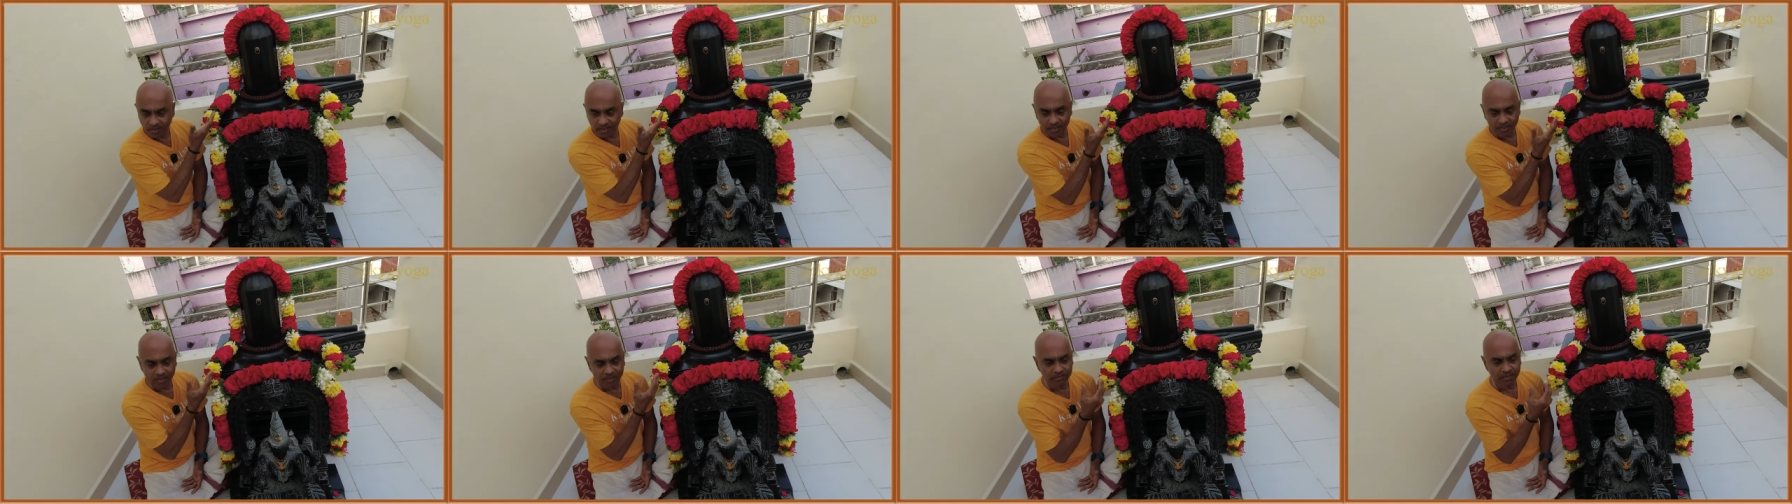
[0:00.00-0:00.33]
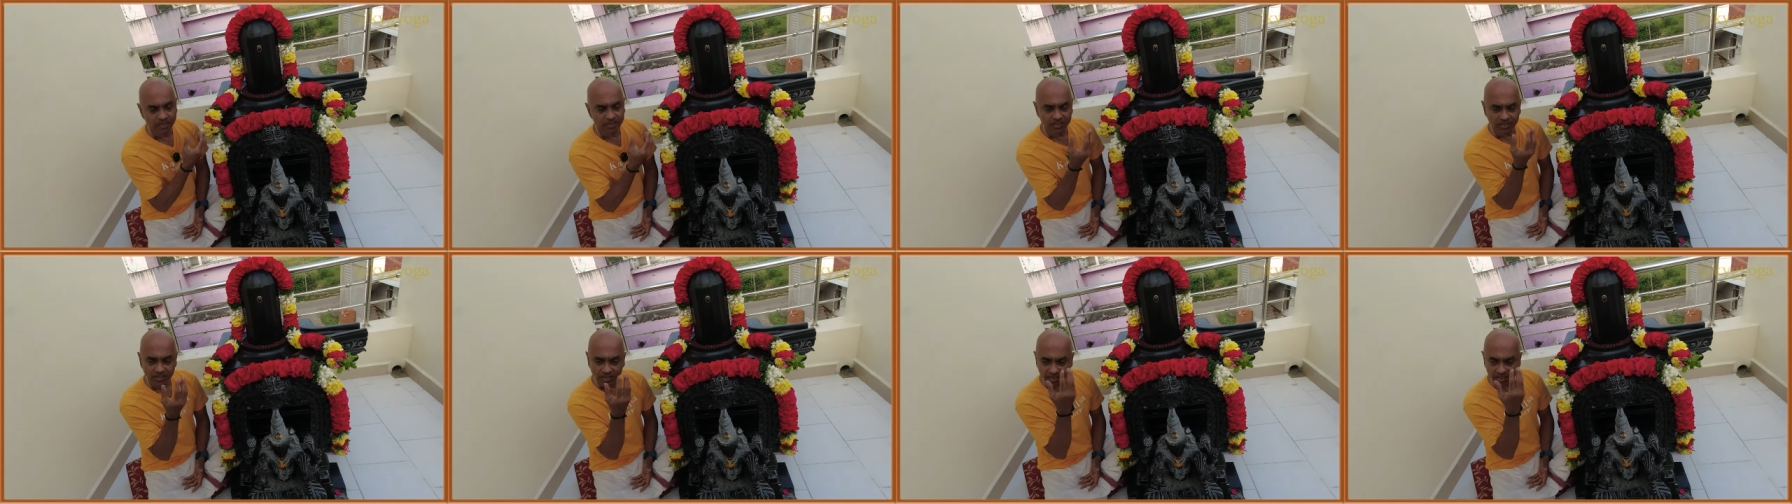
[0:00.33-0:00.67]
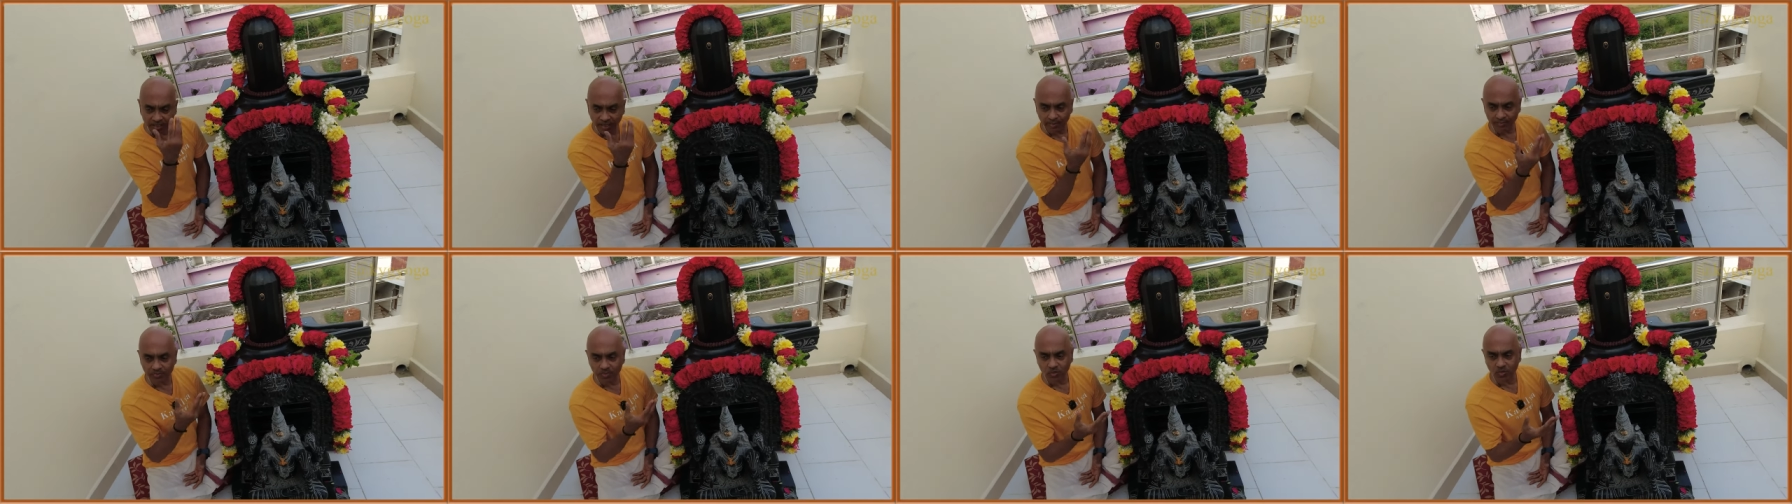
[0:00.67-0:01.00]
lingam and
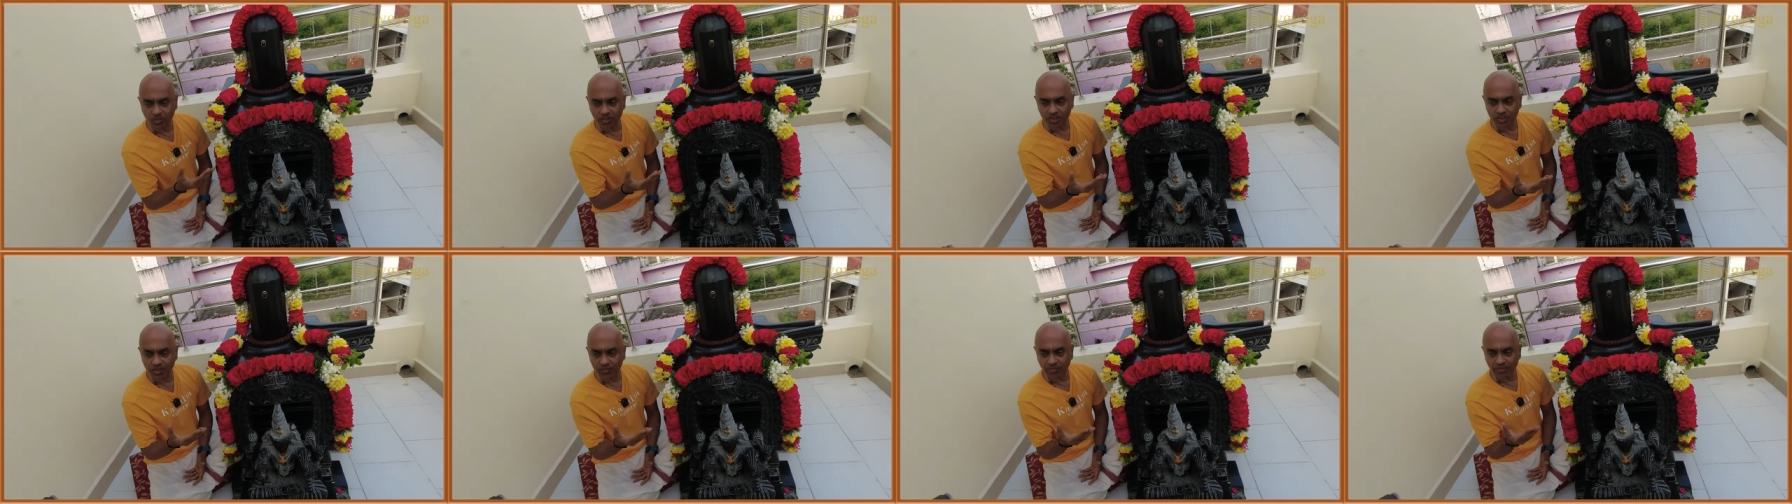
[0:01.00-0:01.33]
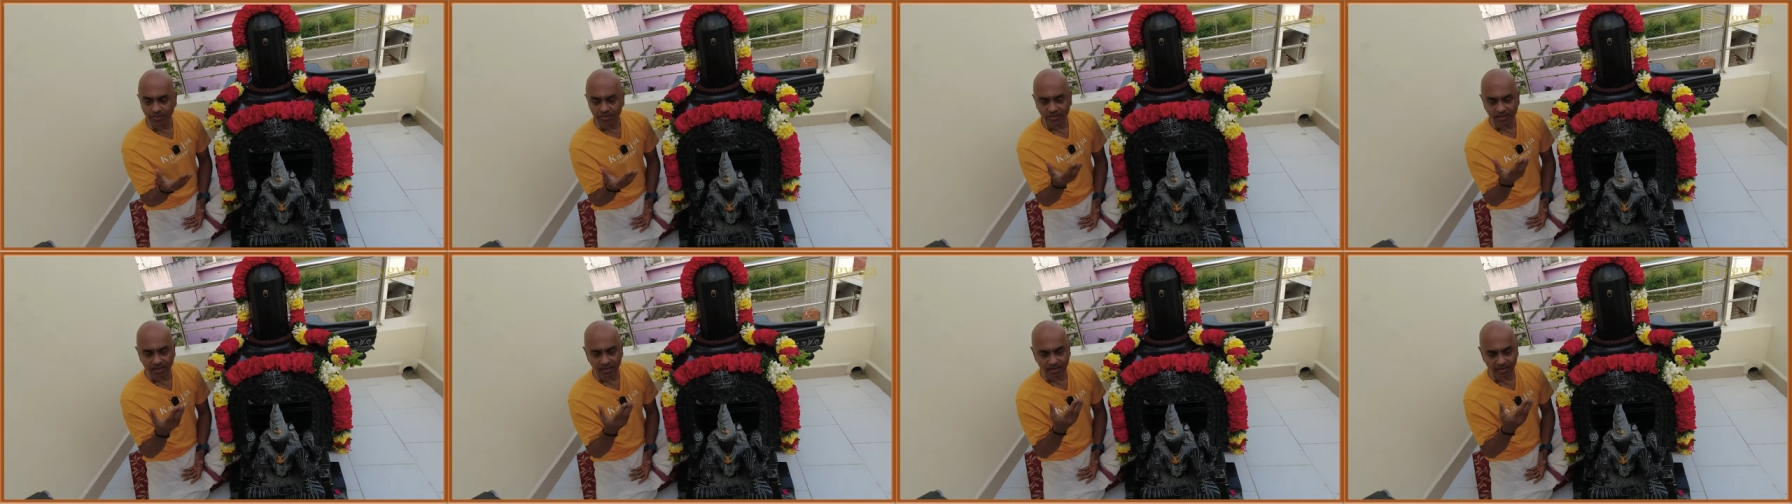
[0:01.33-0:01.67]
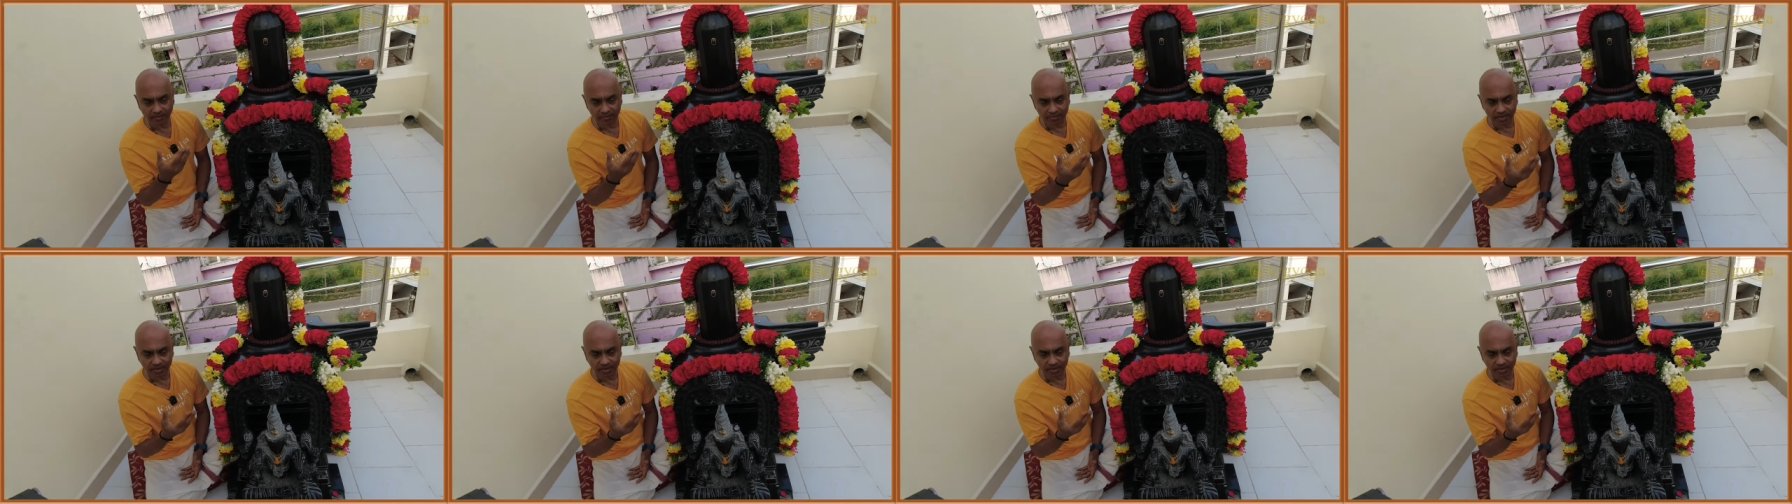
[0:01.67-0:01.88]
she kept worshipping that